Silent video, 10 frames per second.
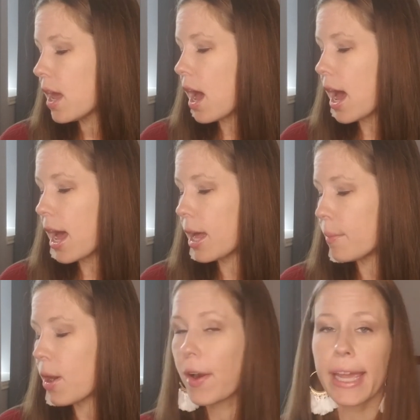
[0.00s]

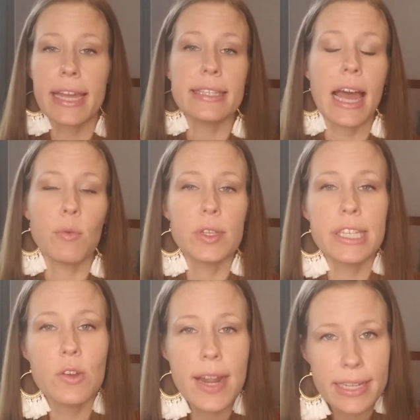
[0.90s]
All right, guys, I will see
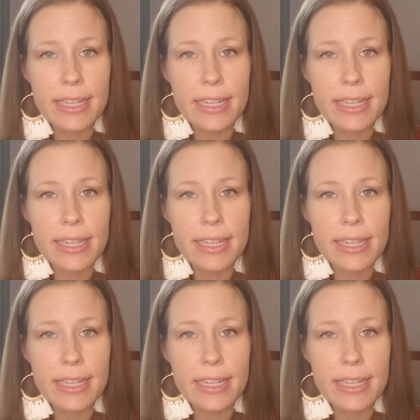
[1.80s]
you next